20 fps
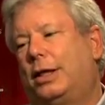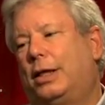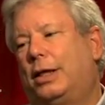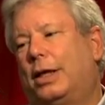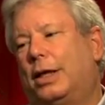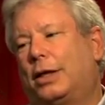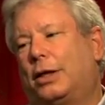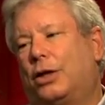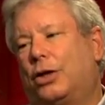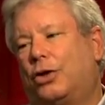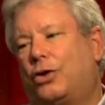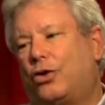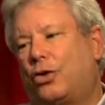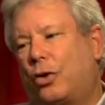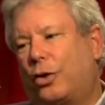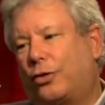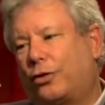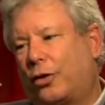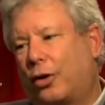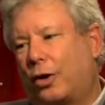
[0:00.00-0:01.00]
the
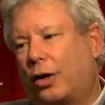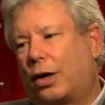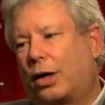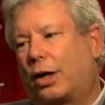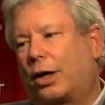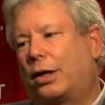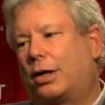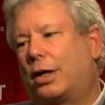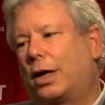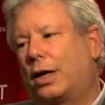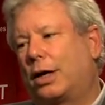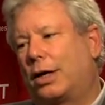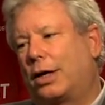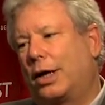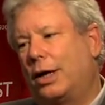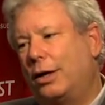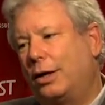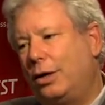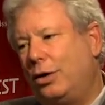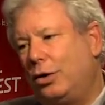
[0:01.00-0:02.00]
choice architect
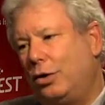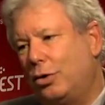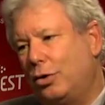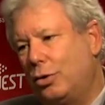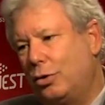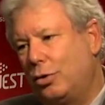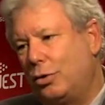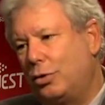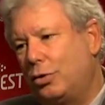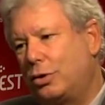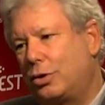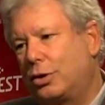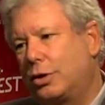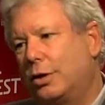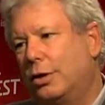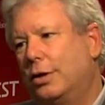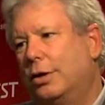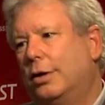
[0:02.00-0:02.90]
can use